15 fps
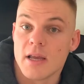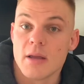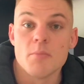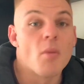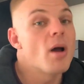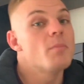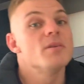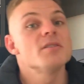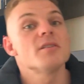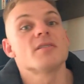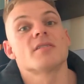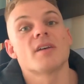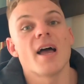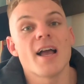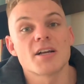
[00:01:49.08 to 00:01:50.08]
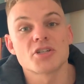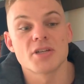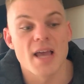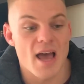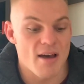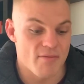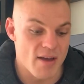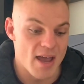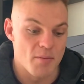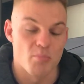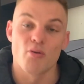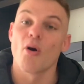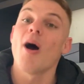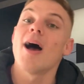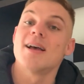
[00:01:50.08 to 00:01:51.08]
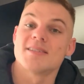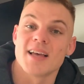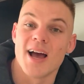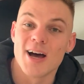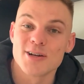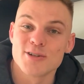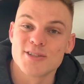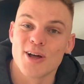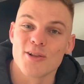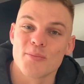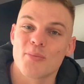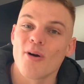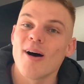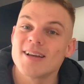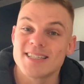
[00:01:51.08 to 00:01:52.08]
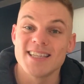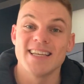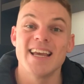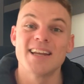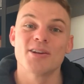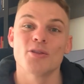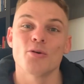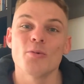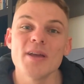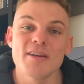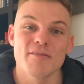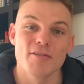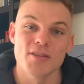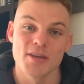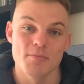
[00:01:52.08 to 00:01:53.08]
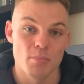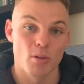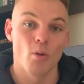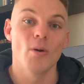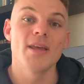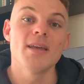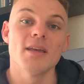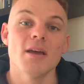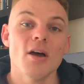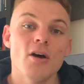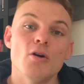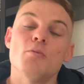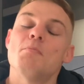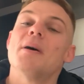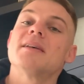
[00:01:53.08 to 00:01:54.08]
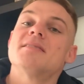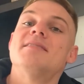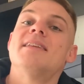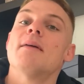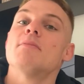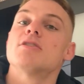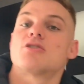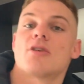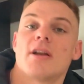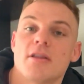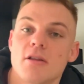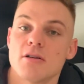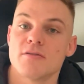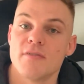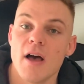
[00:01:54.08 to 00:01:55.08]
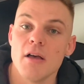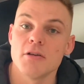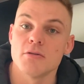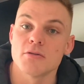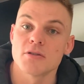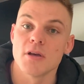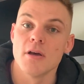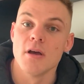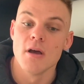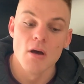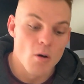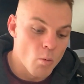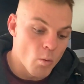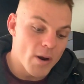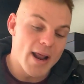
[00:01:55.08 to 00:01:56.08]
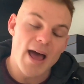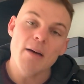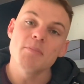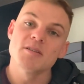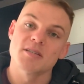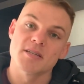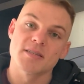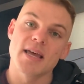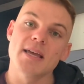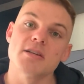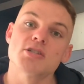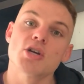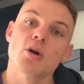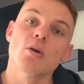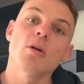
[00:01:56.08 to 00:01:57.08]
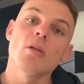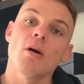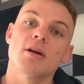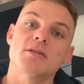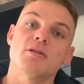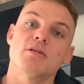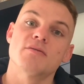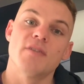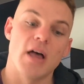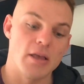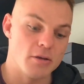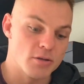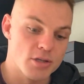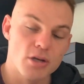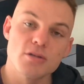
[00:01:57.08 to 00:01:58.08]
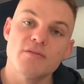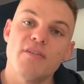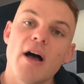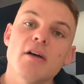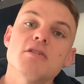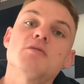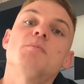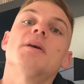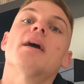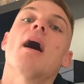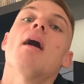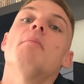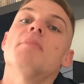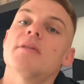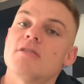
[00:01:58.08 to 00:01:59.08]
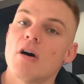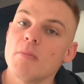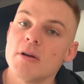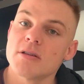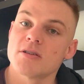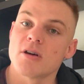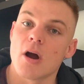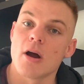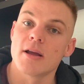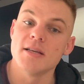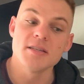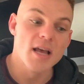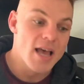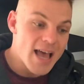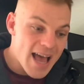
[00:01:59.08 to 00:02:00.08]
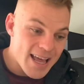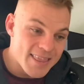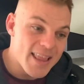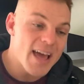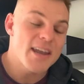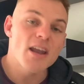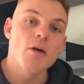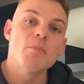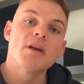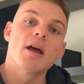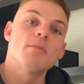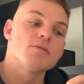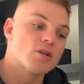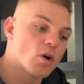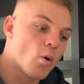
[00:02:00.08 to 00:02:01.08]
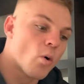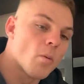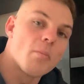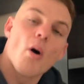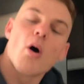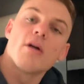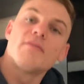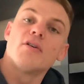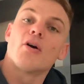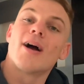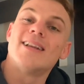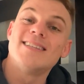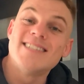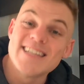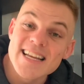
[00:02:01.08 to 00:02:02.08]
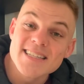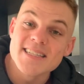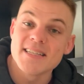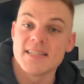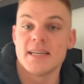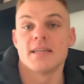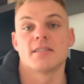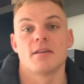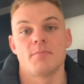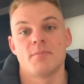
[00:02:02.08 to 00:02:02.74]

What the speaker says: In my businesses, I actually have a prize, a $100 prize at the end of the week for the employee who best demonstrated those values. What happens is they internalize those values become the dominance hierarchies, and that now becomes a core part of your identity as a